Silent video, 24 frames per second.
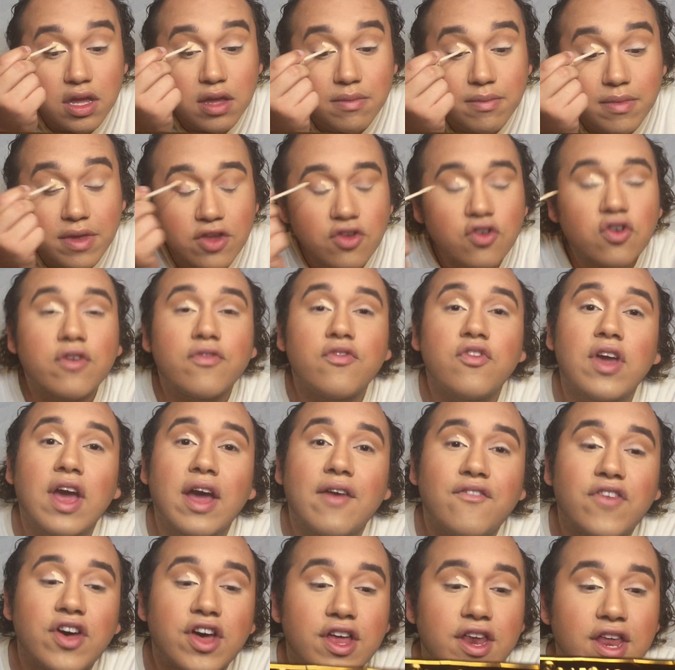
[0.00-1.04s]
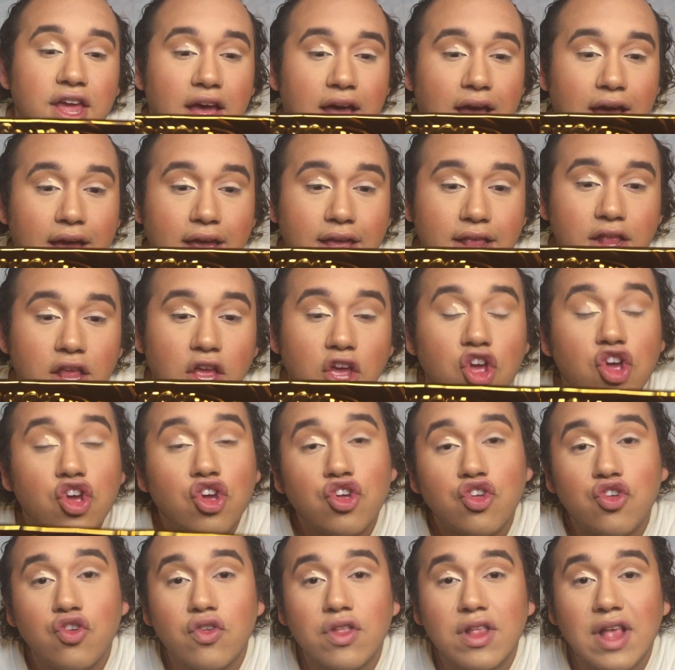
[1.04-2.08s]
make sure if you have hooded eyes,
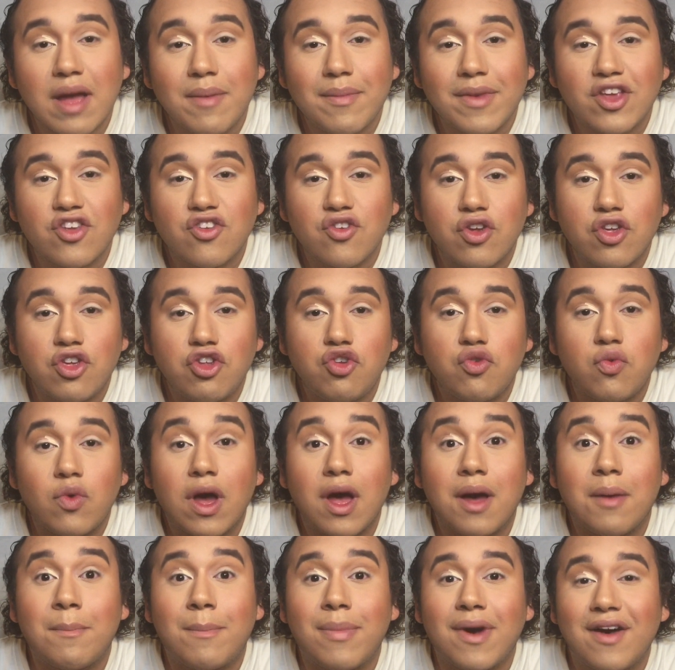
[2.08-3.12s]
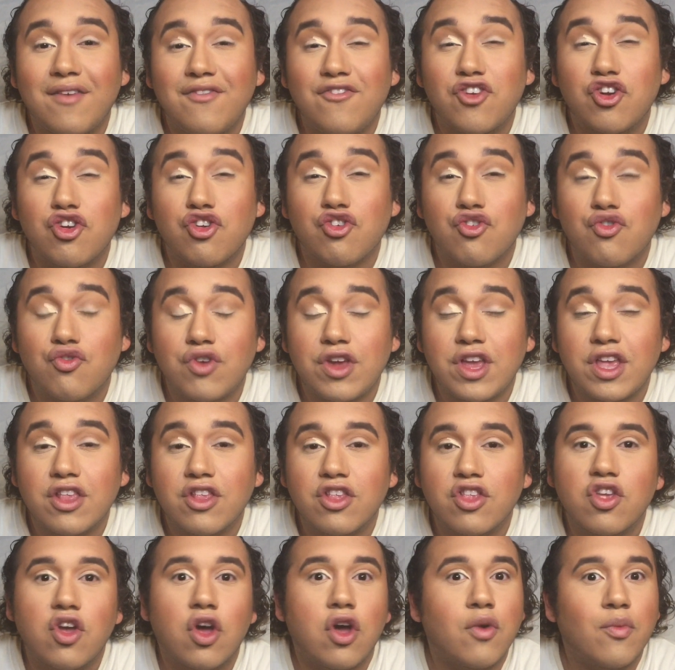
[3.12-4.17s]
you just gotta make sure you do it above your crease
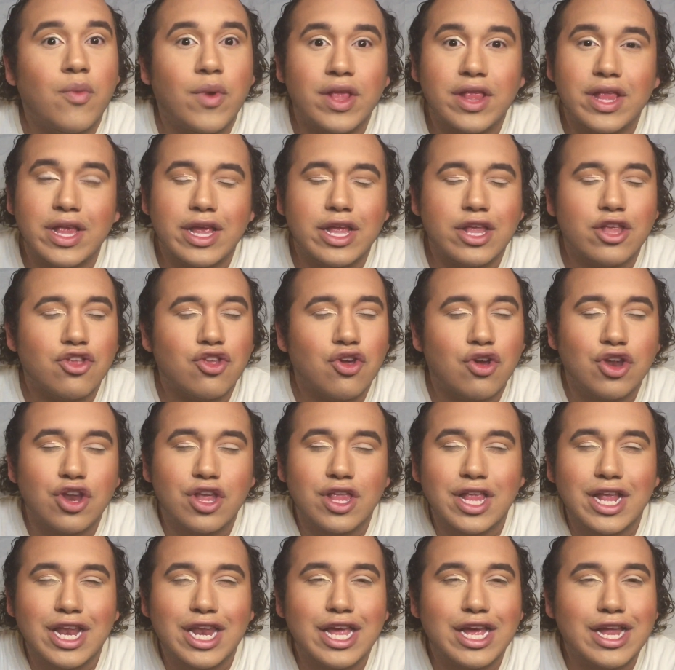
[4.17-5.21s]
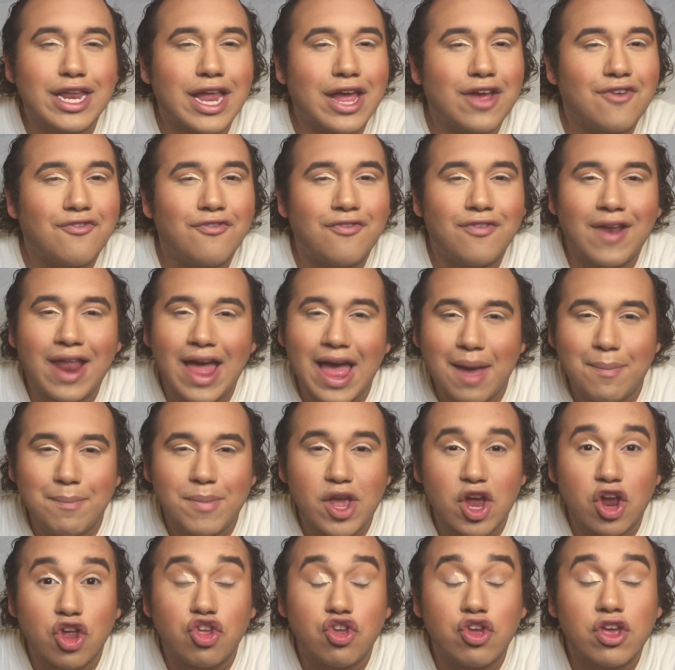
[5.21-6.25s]
so it doesn't look like
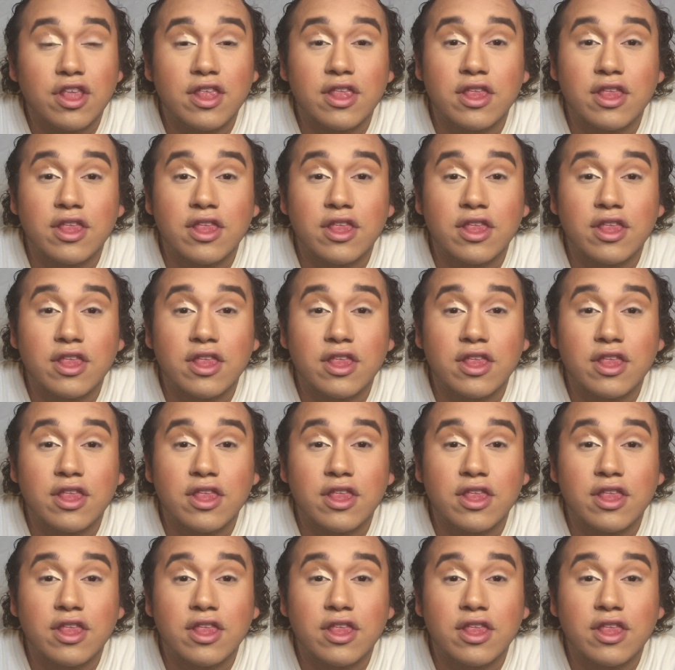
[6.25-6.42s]
flappy, or you can